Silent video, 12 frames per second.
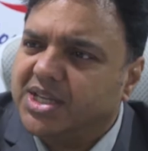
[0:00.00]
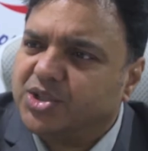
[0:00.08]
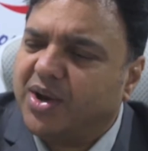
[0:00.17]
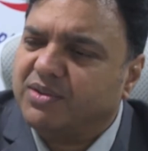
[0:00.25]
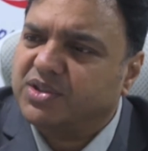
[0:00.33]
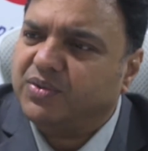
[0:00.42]

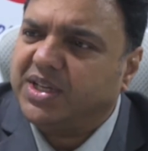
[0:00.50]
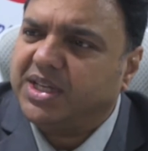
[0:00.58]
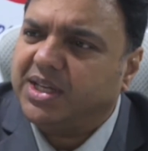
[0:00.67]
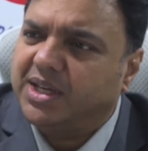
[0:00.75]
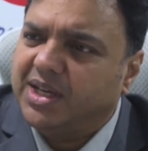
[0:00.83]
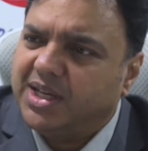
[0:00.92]
So I was
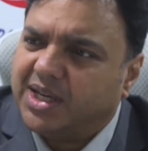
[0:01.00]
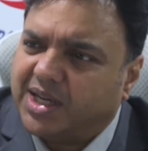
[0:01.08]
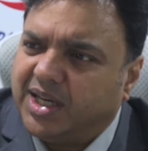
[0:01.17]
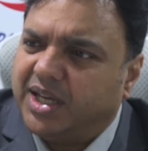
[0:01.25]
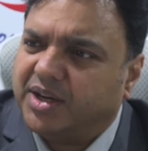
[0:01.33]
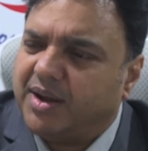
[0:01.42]
very
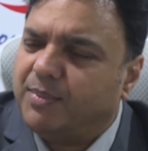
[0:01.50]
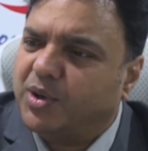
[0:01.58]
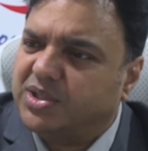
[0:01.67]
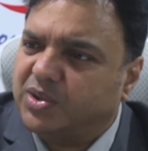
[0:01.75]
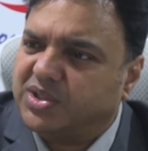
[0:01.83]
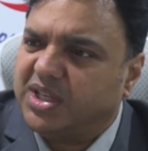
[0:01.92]
clear
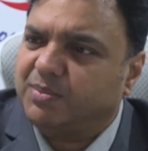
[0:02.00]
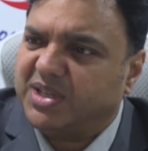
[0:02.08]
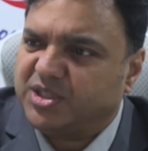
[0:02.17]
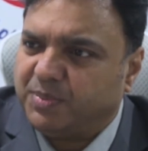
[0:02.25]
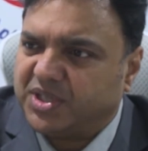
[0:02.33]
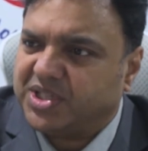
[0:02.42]
about choosing my
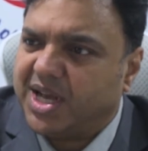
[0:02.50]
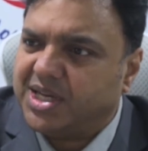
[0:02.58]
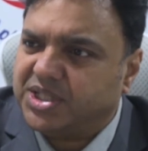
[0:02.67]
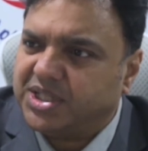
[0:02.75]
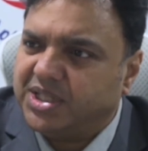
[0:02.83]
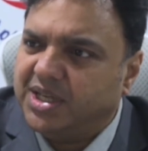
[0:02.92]

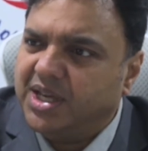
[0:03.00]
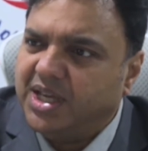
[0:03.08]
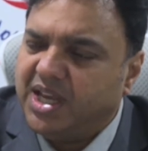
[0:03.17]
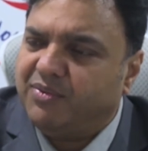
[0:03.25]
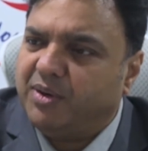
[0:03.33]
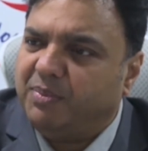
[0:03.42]
specialty
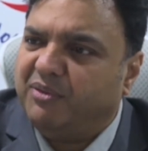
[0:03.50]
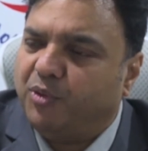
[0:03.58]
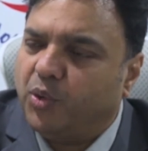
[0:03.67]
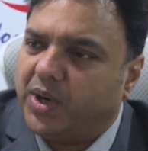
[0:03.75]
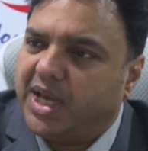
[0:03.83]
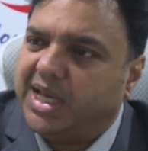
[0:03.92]
even
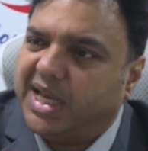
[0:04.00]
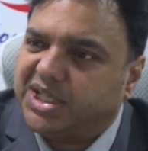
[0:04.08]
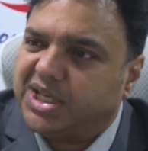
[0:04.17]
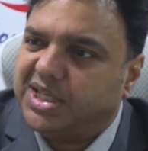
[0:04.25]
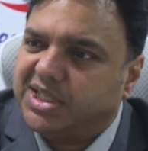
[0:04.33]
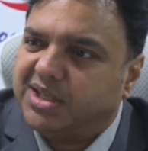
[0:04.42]
before I
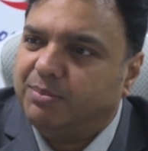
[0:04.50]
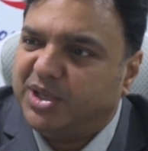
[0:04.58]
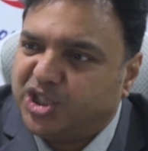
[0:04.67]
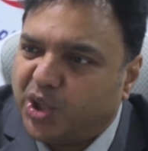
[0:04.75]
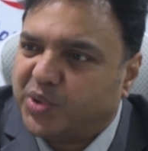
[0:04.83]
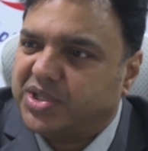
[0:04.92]
attained
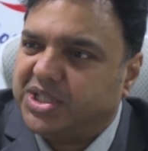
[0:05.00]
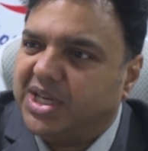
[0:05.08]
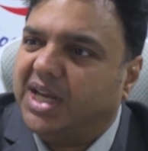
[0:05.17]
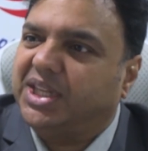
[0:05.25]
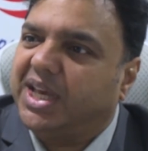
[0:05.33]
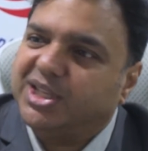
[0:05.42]
majority
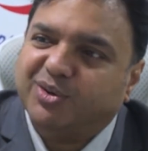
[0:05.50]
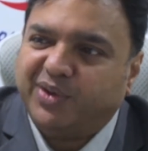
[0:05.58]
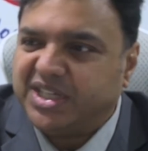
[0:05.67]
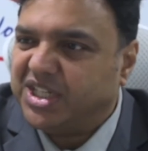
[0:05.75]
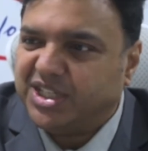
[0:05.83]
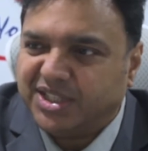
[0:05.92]
at the age of
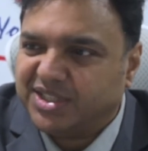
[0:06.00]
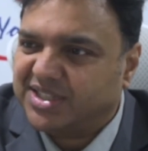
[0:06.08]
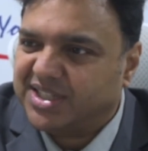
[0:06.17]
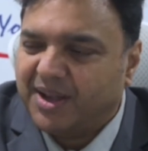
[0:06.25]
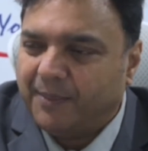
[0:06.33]
18 years.